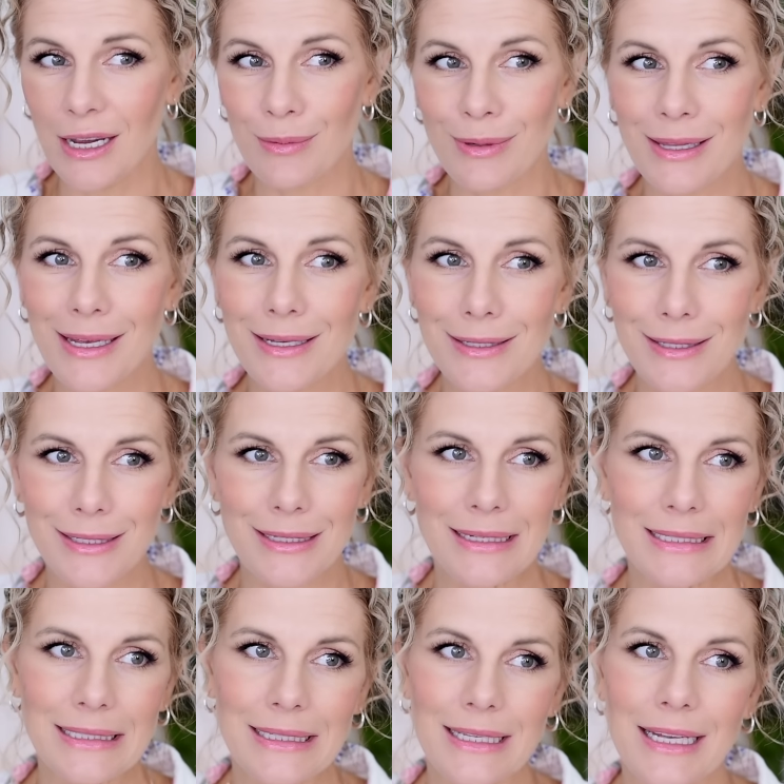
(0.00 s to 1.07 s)
I mean, that's
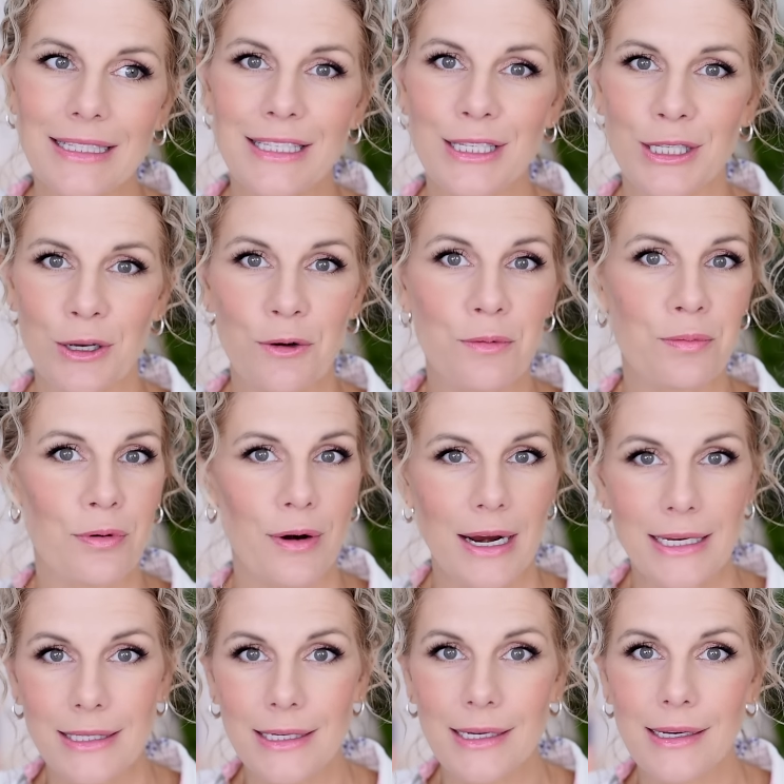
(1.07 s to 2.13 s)
that's so
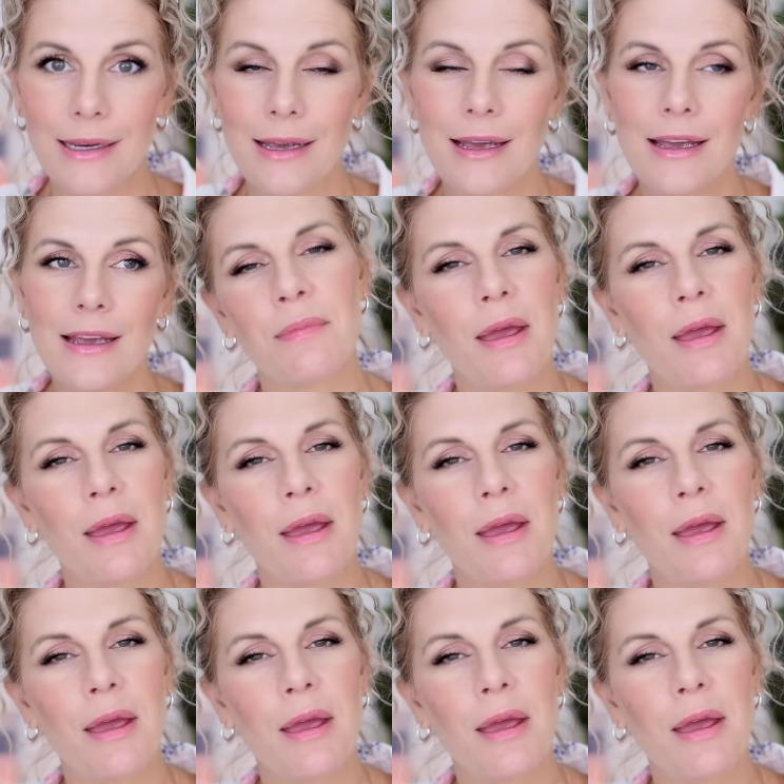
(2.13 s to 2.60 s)
pricey.